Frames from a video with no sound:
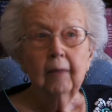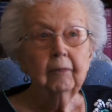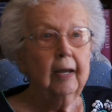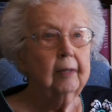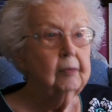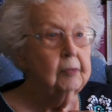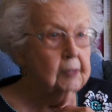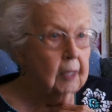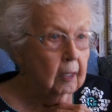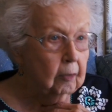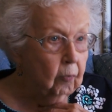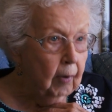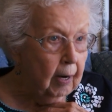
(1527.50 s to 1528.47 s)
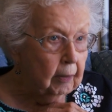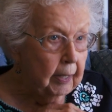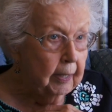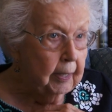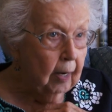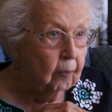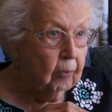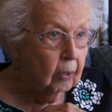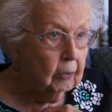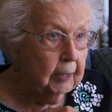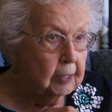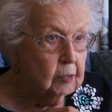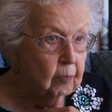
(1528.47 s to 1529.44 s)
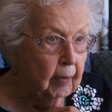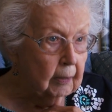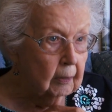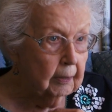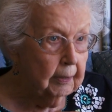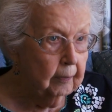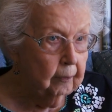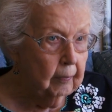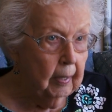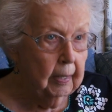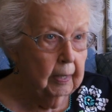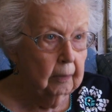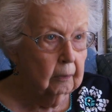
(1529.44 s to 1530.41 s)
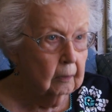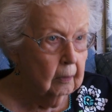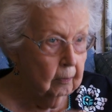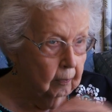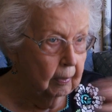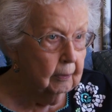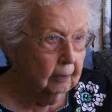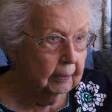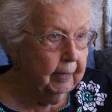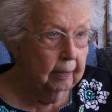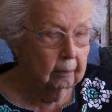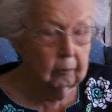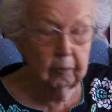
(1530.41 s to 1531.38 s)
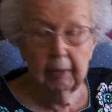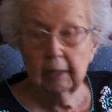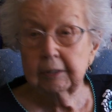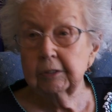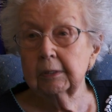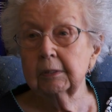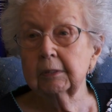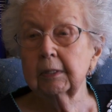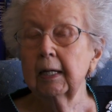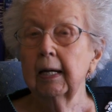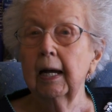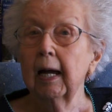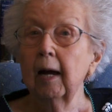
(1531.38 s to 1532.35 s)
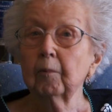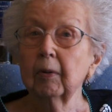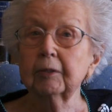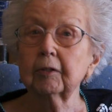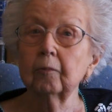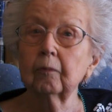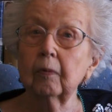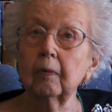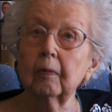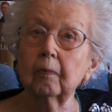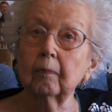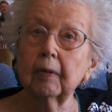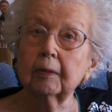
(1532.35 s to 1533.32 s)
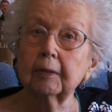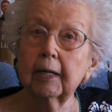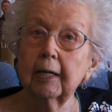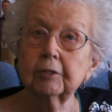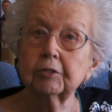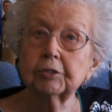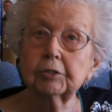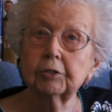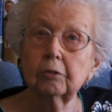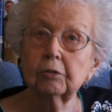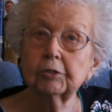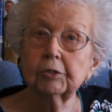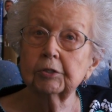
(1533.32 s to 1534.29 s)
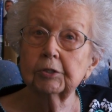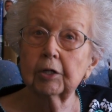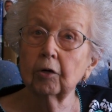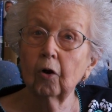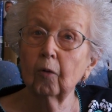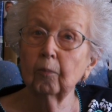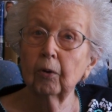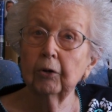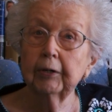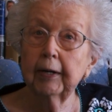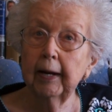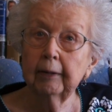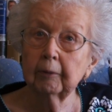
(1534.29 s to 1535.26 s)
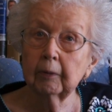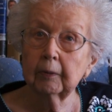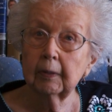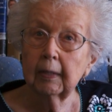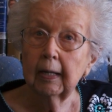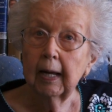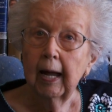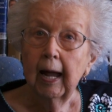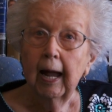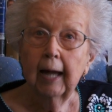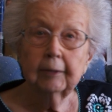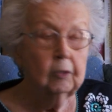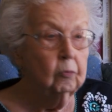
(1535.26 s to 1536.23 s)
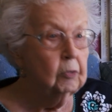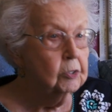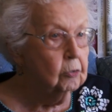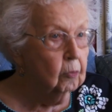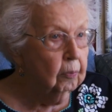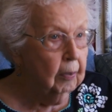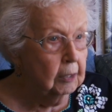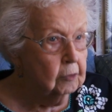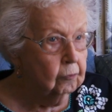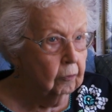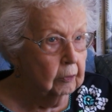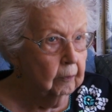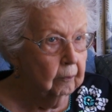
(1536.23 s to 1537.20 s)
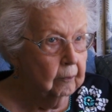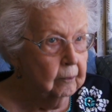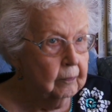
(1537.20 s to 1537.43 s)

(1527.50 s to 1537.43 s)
they started rounding up all these mental ill, mentally ill patients, but the but the institutions had all burned down, and there was no place for them.